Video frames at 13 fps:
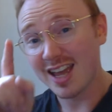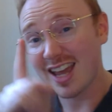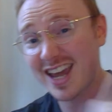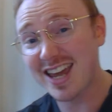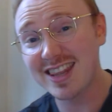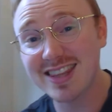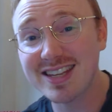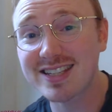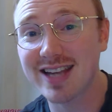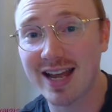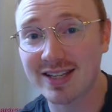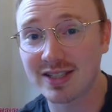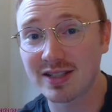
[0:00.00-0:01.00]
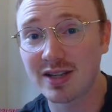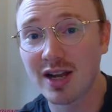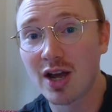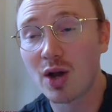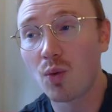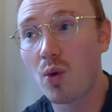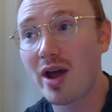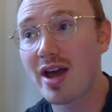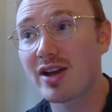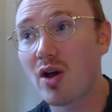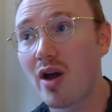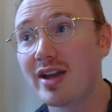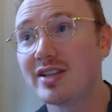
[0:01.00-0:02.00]
In this lesson, we're
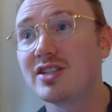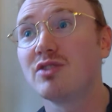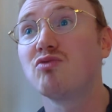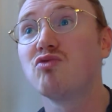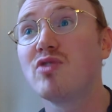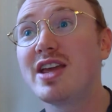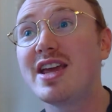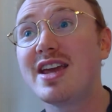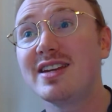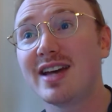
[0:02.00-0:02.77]
going to read